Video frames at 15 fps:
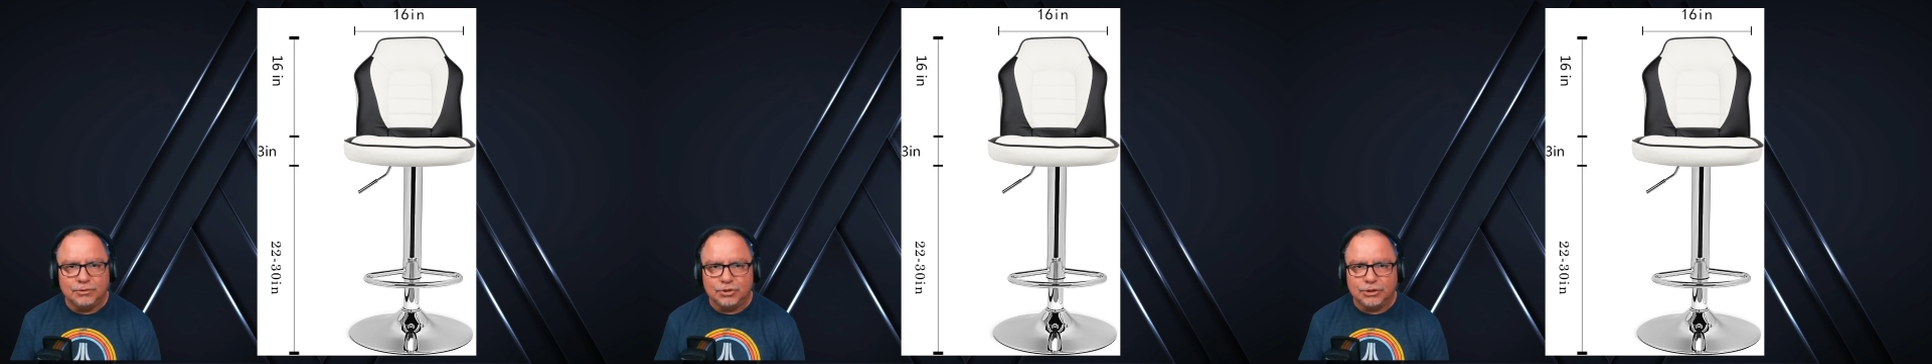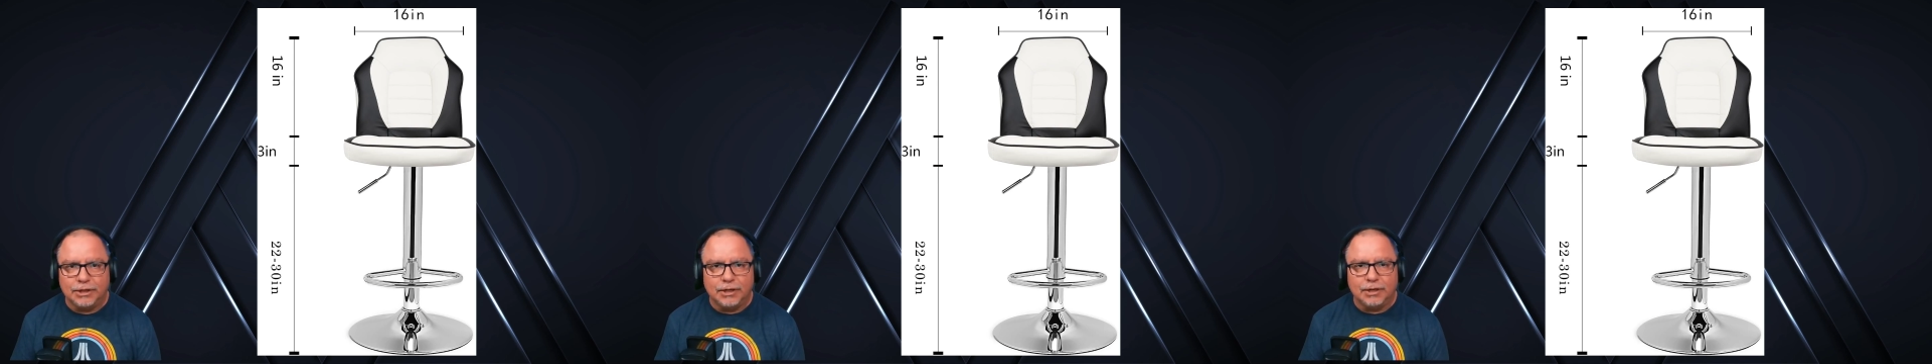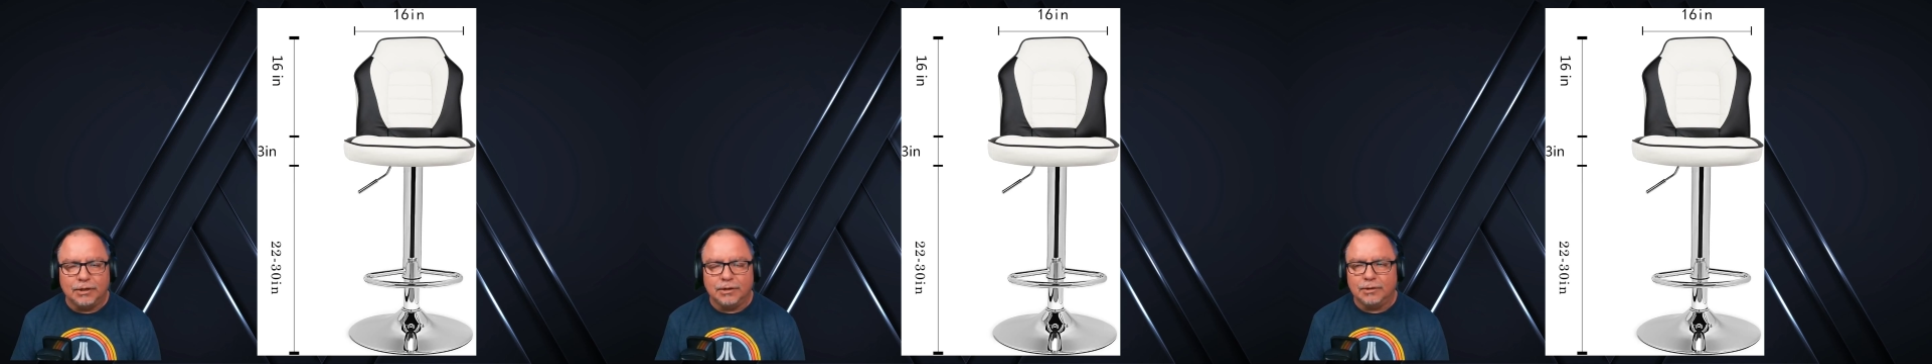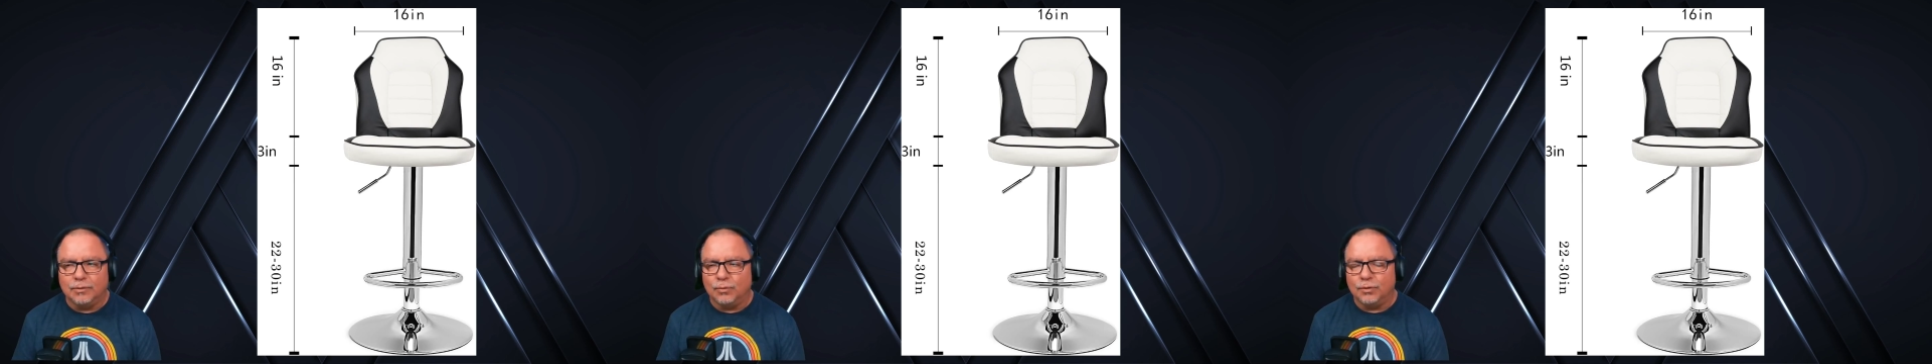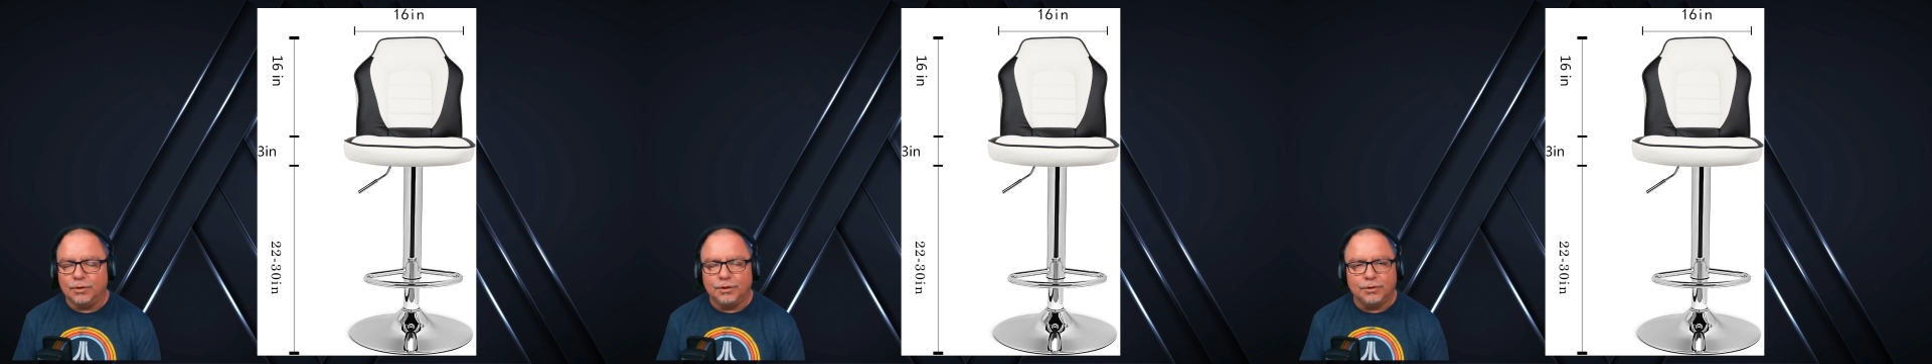chair
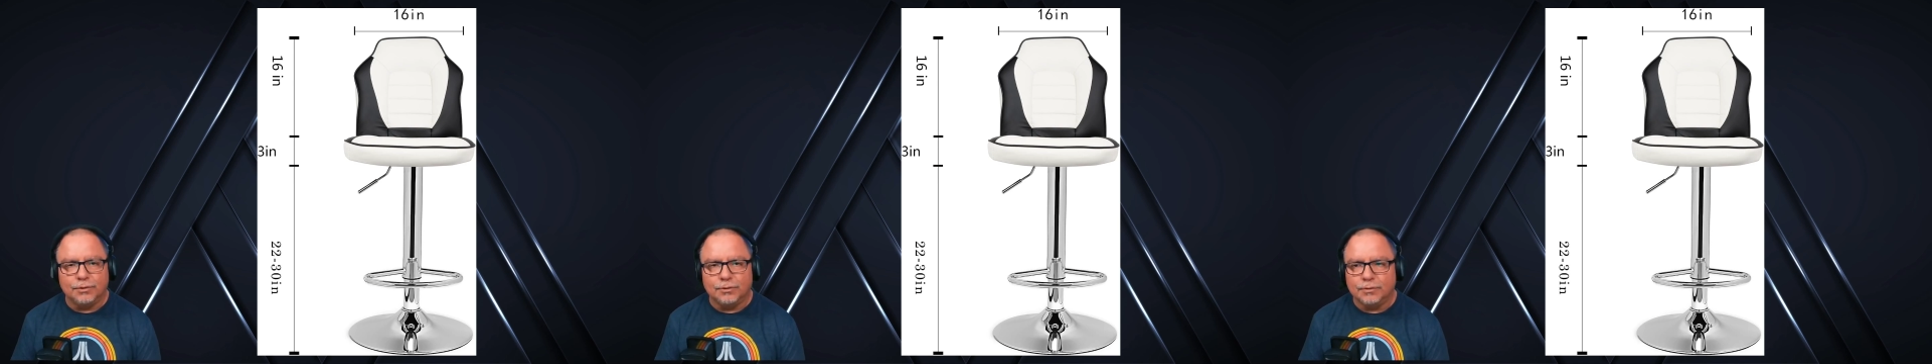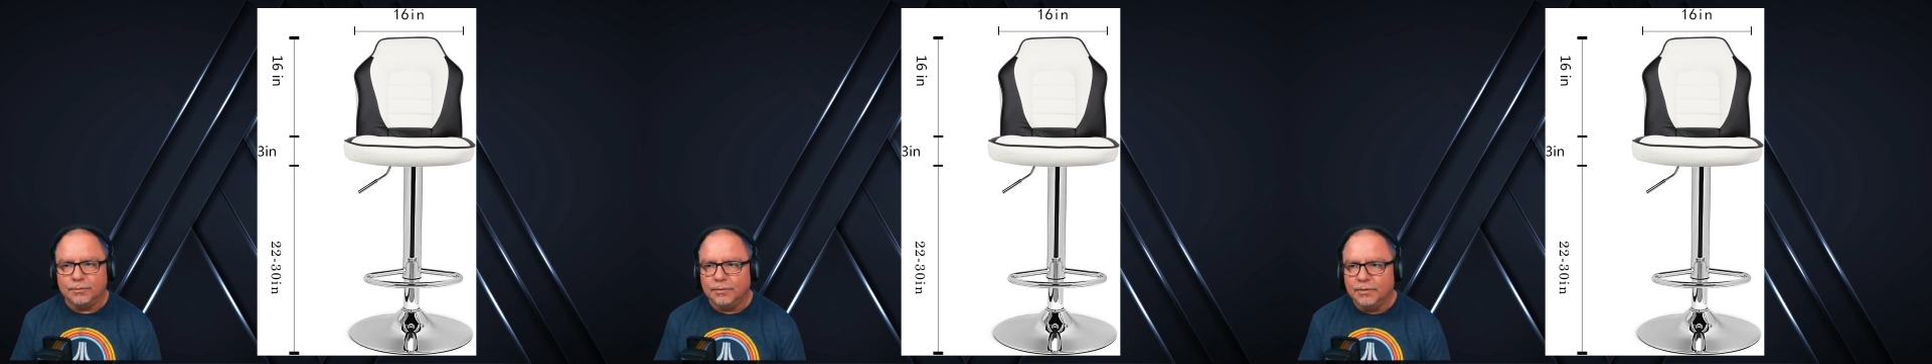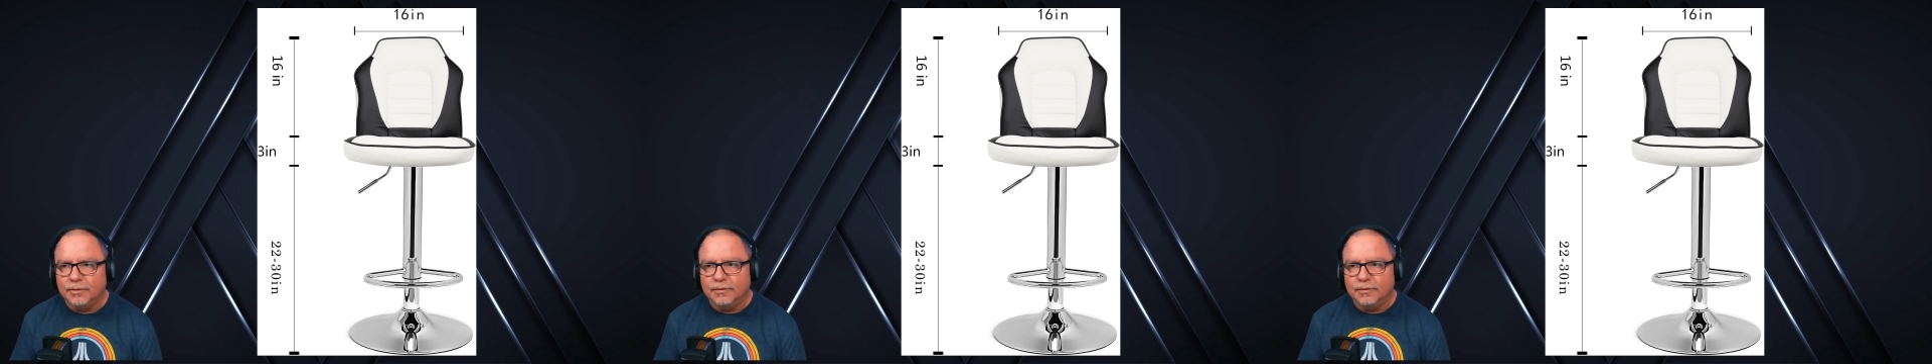or your